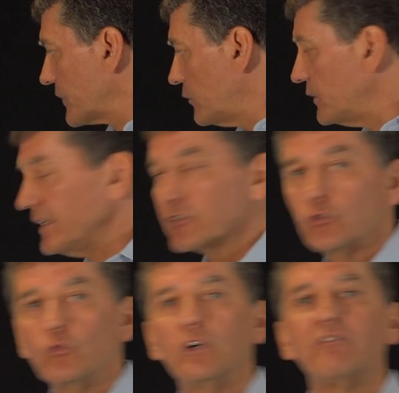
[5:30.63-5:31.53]
you need to
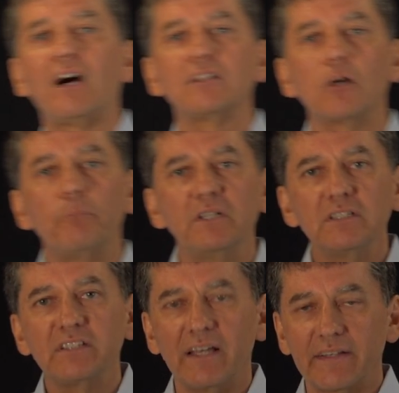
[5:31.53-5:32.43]
do a
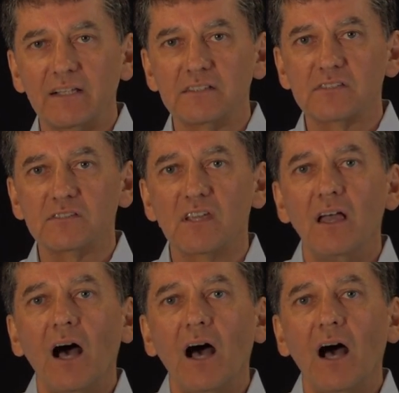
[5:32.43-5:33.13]
vulnerability analysis.